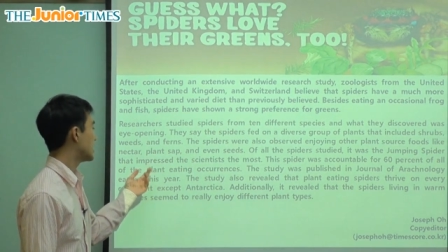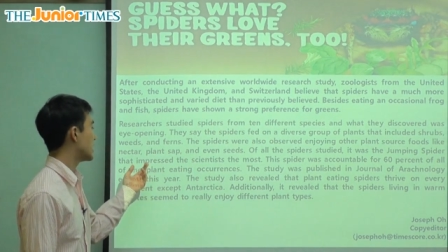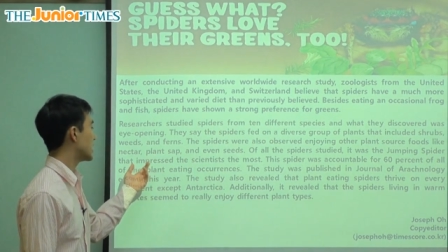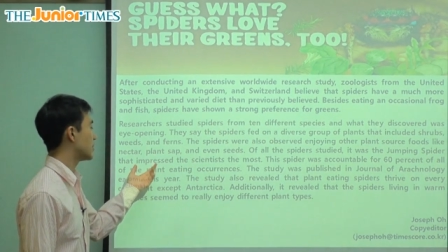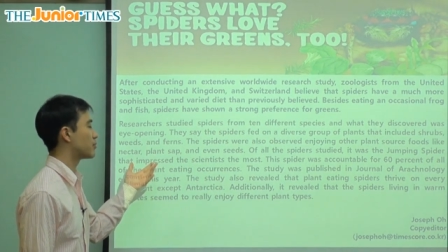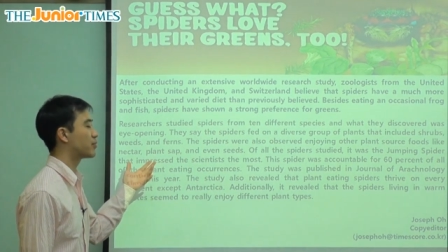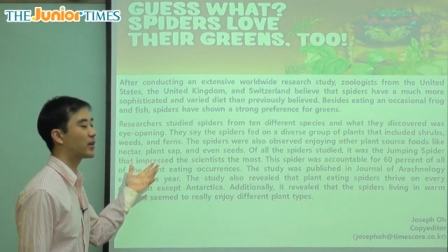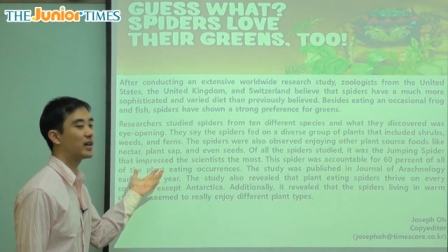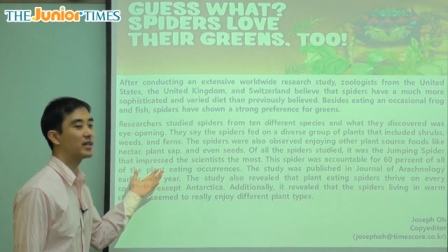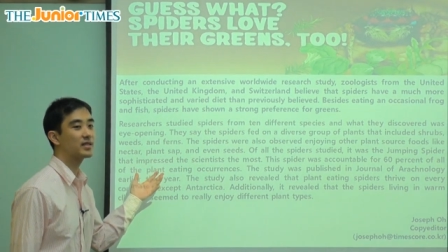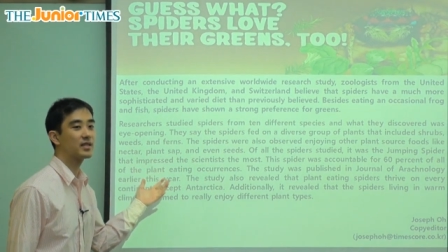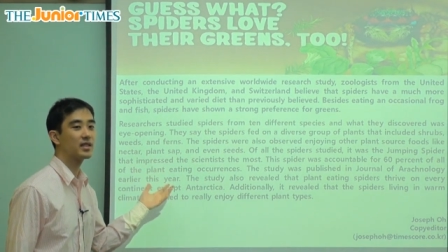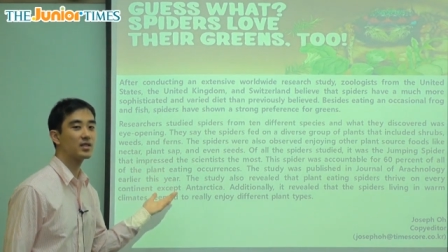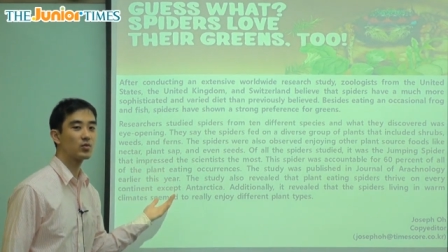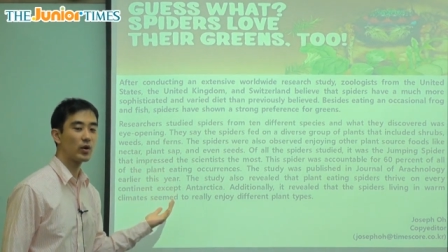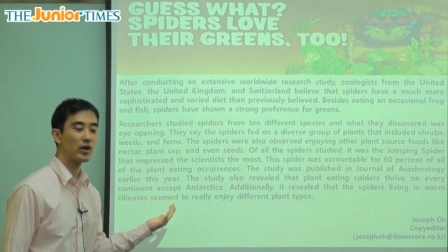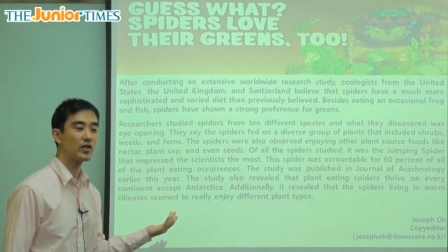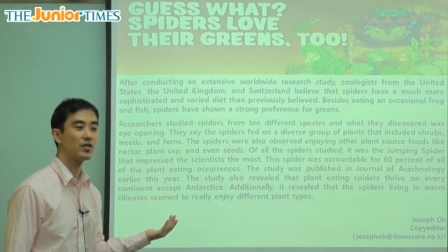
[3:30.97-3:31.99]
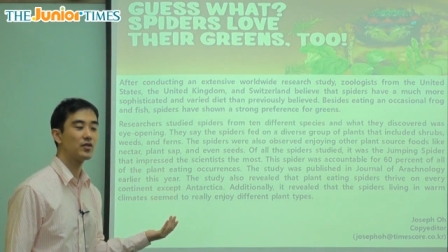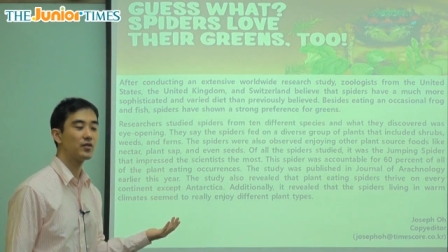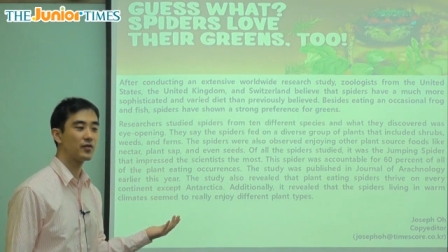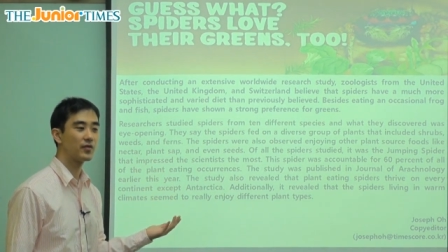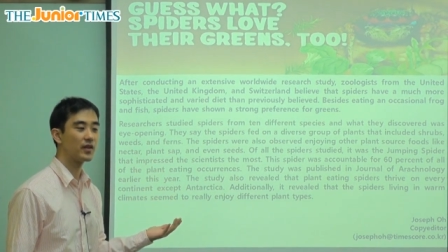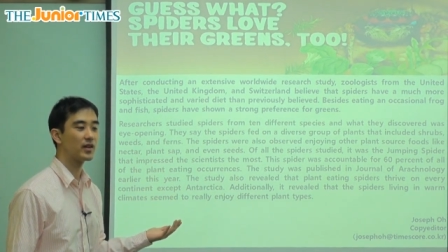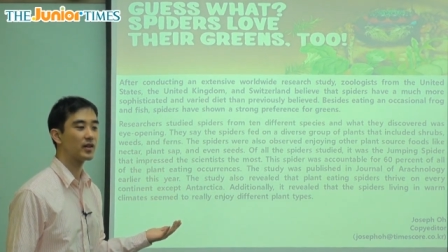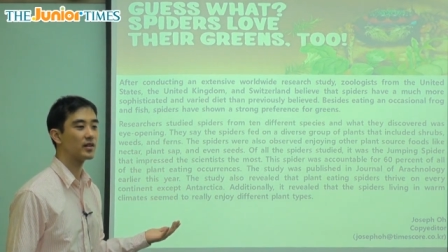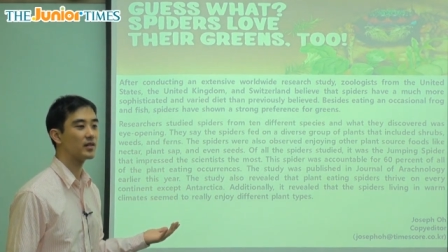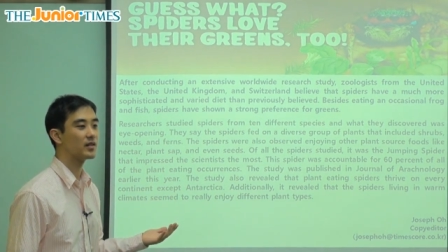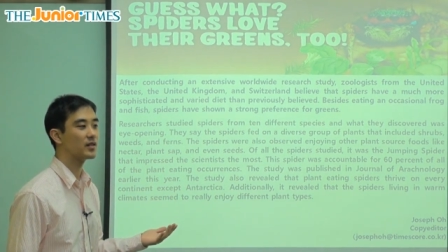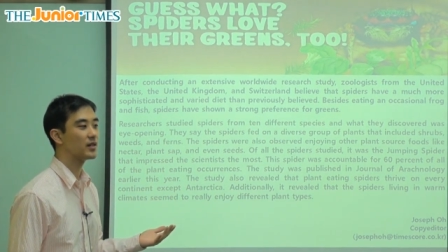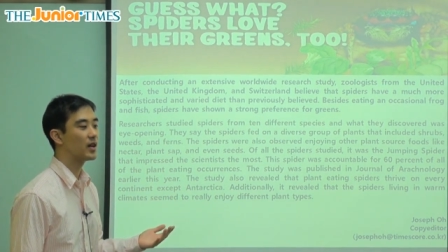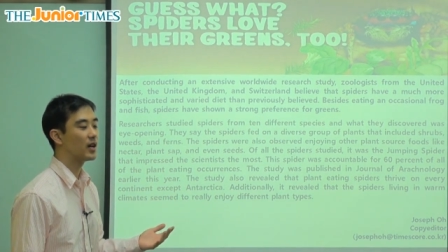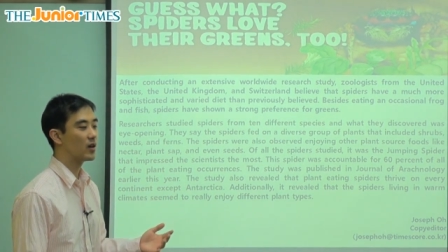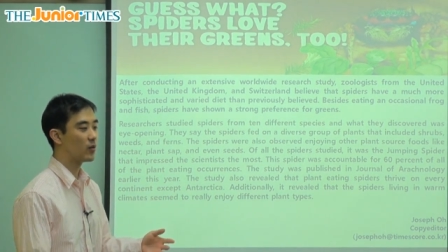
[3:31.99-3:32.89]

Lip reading: Impressed is when you feel,